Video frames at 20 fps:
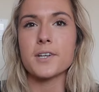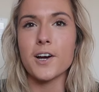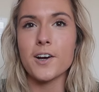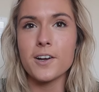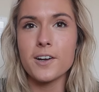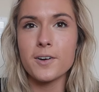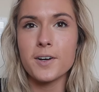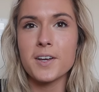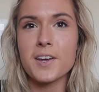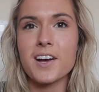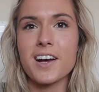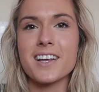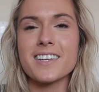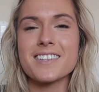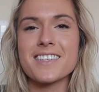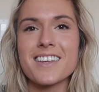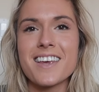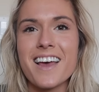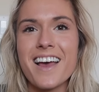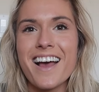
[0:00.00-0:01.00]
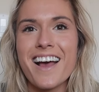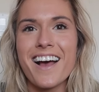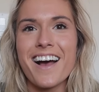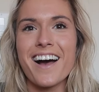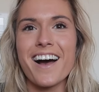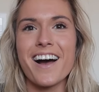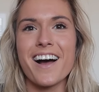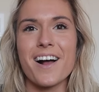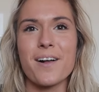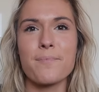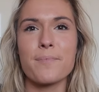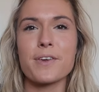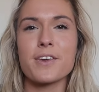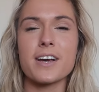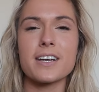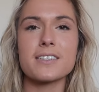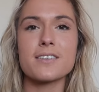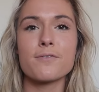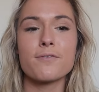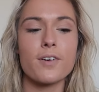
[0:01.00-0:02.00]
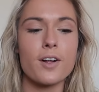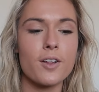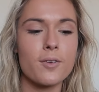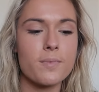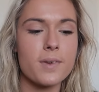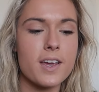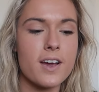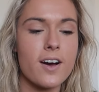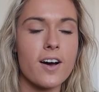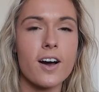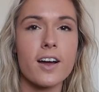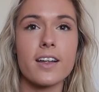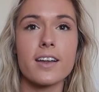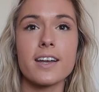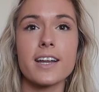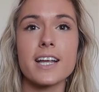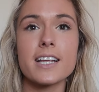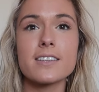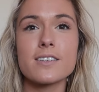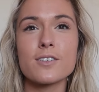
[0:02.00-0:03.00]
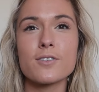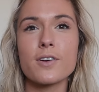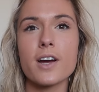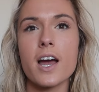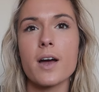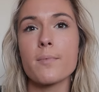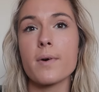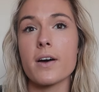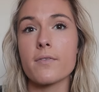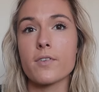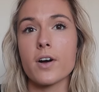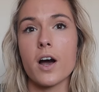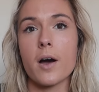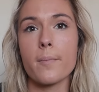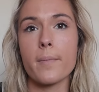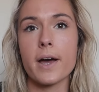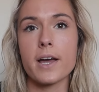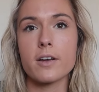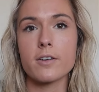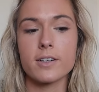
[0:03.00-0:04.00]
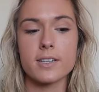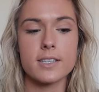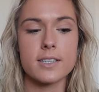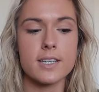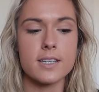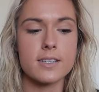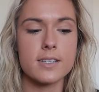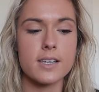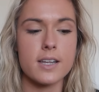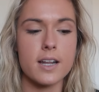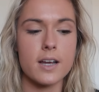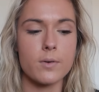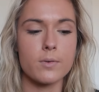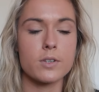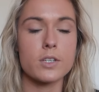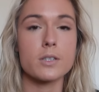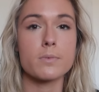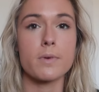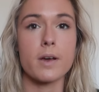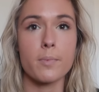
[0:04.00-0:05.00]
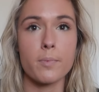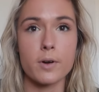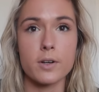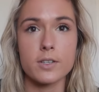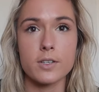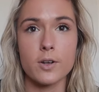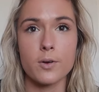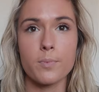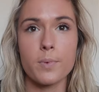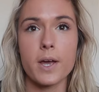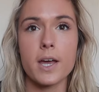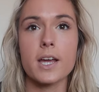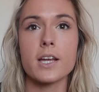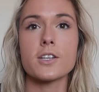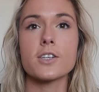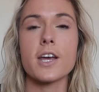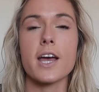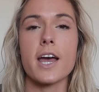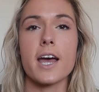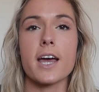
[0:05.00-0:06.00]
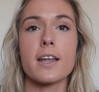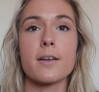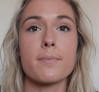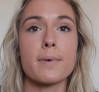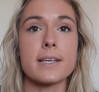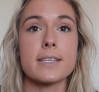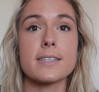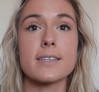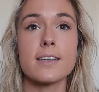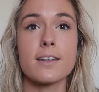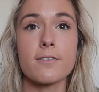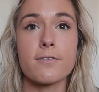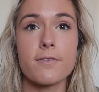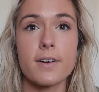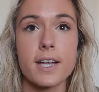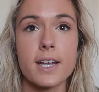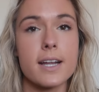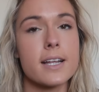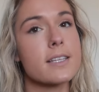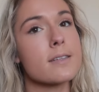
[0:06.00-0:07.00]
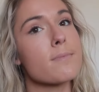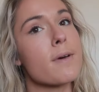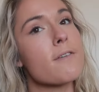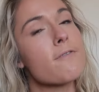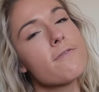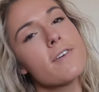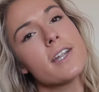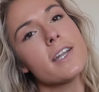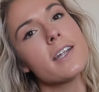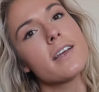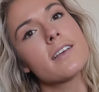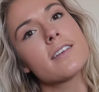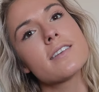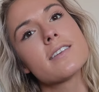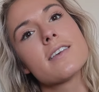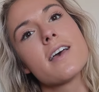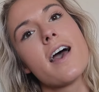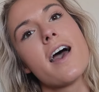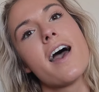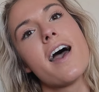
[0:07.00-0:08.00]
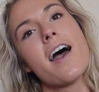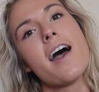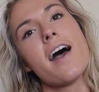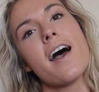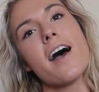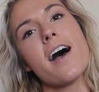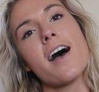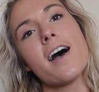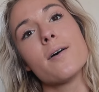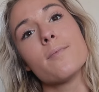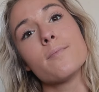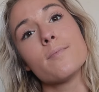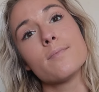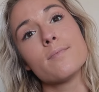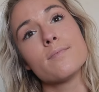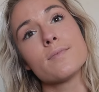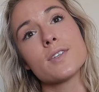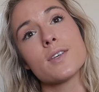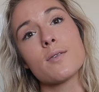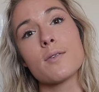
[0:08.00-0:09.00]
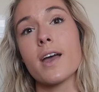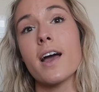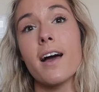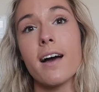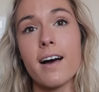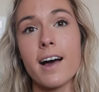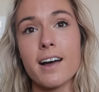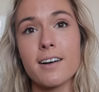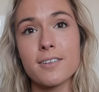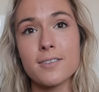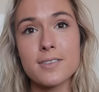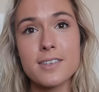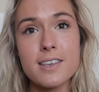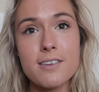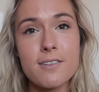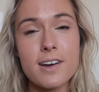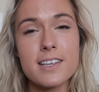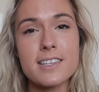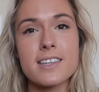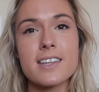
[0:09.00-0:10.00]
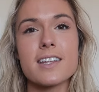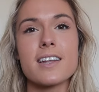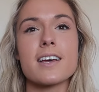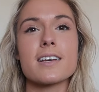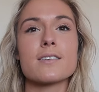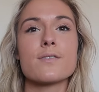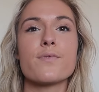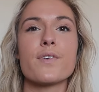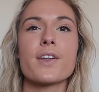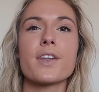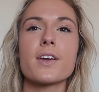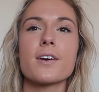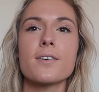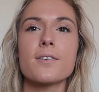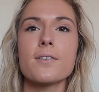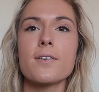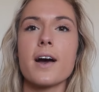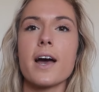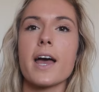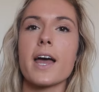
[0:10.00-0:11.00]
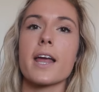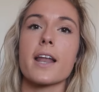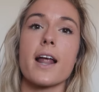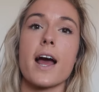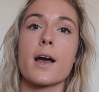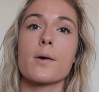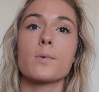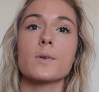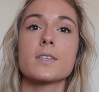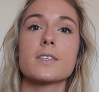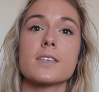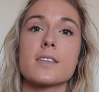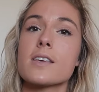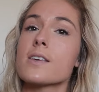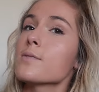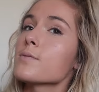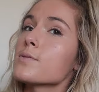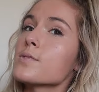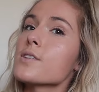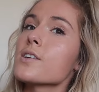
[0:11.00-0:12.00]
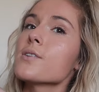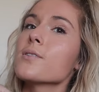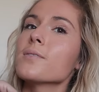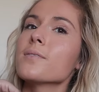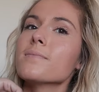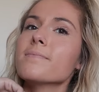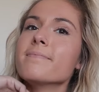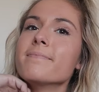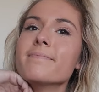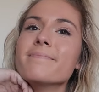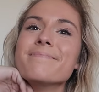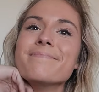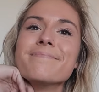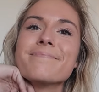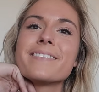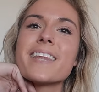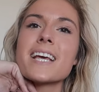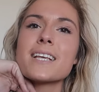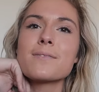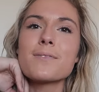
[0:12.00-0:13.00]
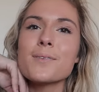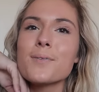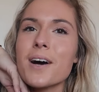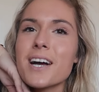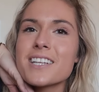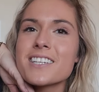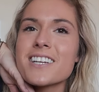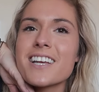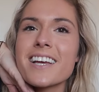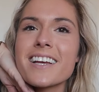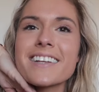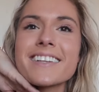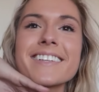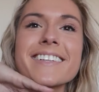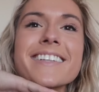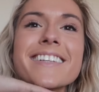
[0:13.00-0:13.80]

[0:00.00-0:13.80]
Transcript: talking about you guys. Um, but you guys can follow me on Instagram. I've got my Kristie Sita, which is my personal page, and my Sita Fit is my fitness. Um, so yeah, I'll see you guys in the next video, and I will see you soon. Thanks for watching.